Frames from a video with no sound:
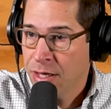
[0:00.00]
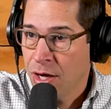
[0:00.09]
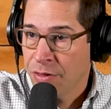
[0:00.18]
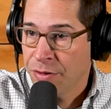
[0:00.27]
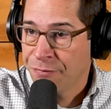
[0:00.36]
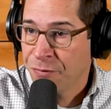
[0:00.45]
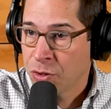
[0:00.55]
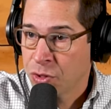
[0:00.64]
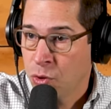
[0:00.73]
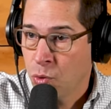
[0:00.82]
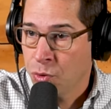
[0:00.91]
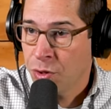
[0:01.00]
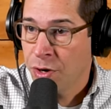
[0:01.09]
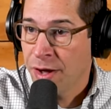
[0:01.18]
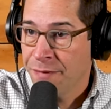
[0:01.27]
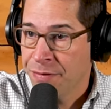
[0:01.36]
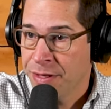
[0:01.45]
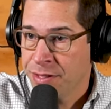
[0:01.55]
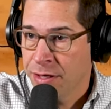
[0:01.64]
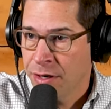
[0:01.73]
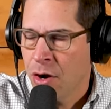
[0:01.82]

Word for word: on the first quarter of this year.